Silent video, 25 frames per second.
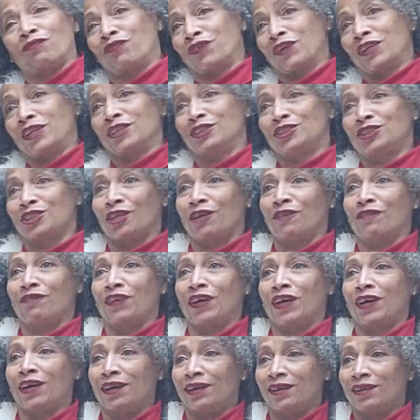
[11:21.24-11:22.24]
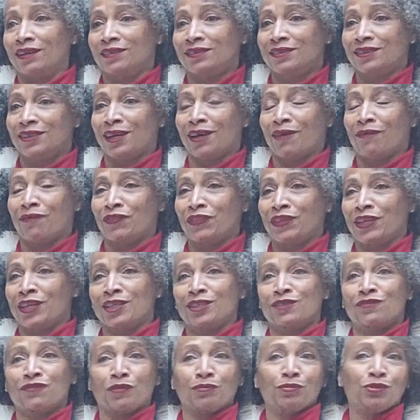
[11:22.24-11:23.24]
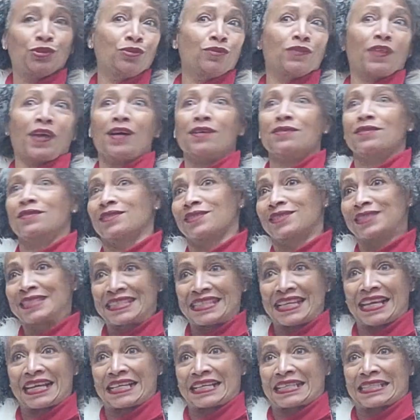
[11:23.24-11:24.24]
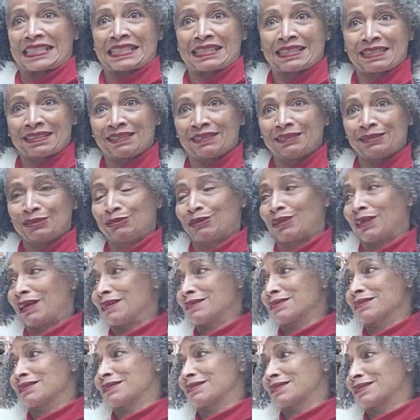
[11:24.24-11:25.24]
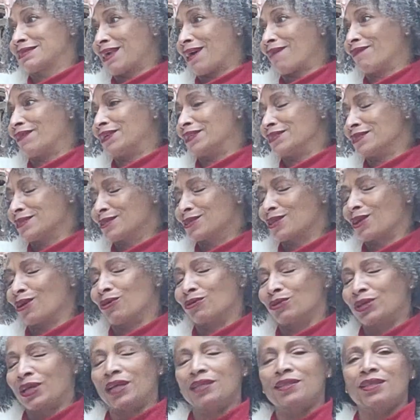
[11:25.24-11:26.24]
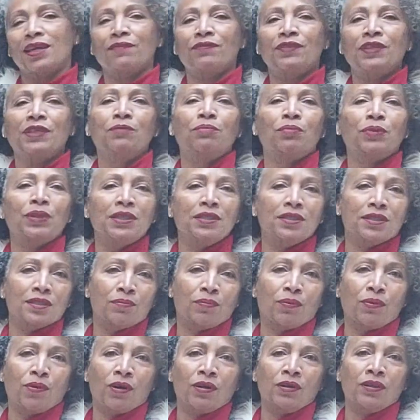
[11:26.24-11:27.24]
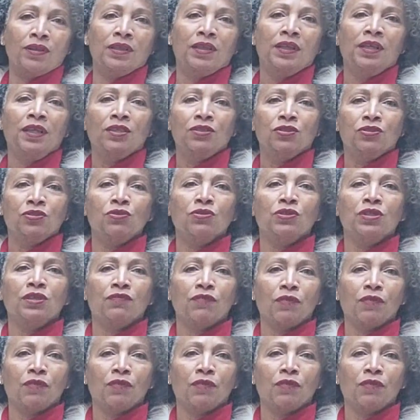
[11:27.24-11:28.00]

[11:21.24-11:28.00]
footage of things from 2006, 2007. So yeah, definitely please support Susie